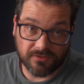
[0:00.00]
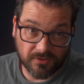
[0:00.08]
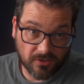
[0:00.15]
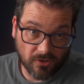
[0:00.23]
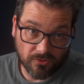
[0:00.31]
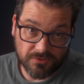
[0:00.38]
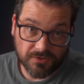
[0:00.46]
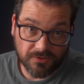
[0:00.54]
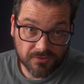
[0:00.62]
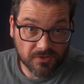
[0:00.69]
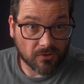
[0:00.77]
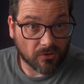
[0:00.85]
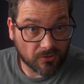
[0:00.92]
the code to
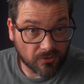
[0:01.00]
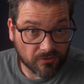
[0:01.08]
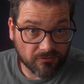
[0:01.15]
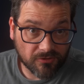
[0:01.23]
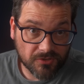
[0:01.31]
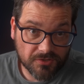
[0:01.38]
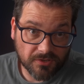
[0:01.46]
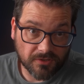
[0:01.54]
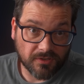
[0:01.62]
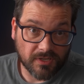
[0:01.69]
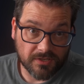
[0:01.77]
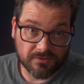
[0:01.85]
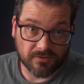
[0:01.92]
use the concurrent version
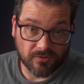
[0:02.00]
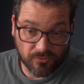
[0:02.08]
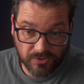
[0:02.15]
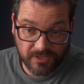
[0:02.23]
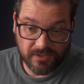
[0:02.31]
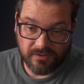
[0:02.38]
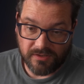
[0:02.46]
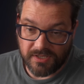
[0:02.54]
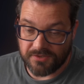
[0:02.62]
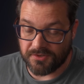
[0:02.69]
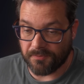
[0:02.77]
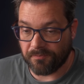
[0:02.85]
is really easy.